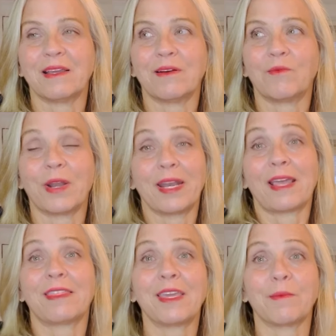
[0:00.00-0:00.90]
what did I
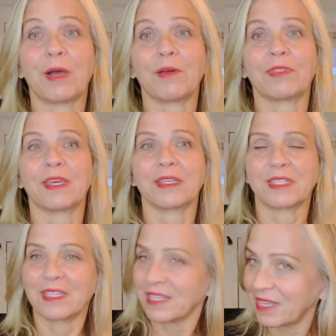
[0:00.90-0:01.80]
think about
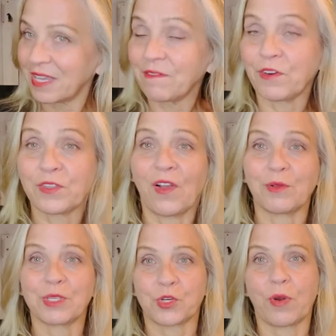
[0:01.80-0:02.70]
this? First of all, it
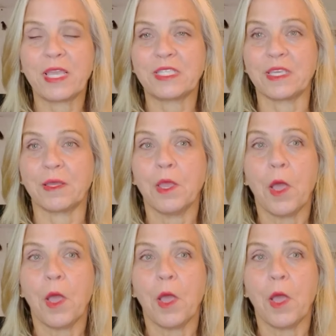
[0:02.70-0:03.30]
was crazy,